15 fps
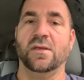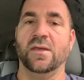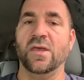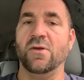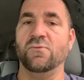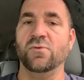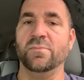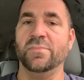
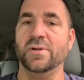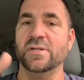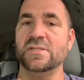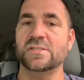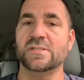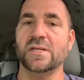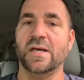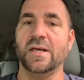
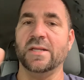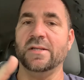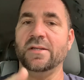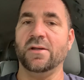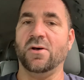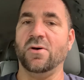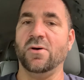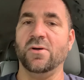Everybody's got
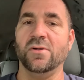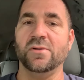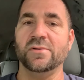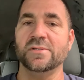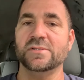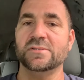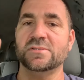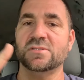
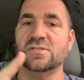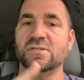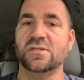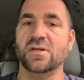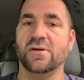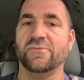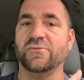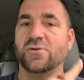all this
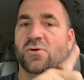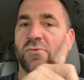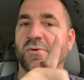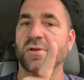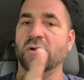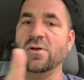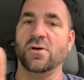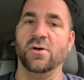stuff
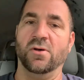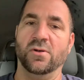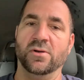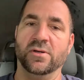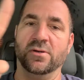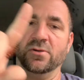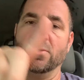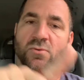going on
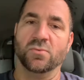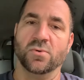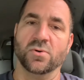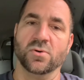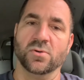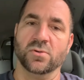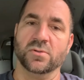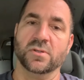in their
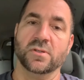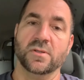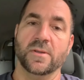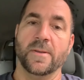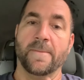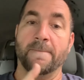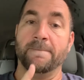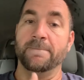world,
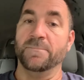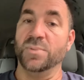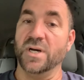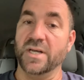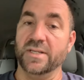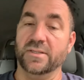but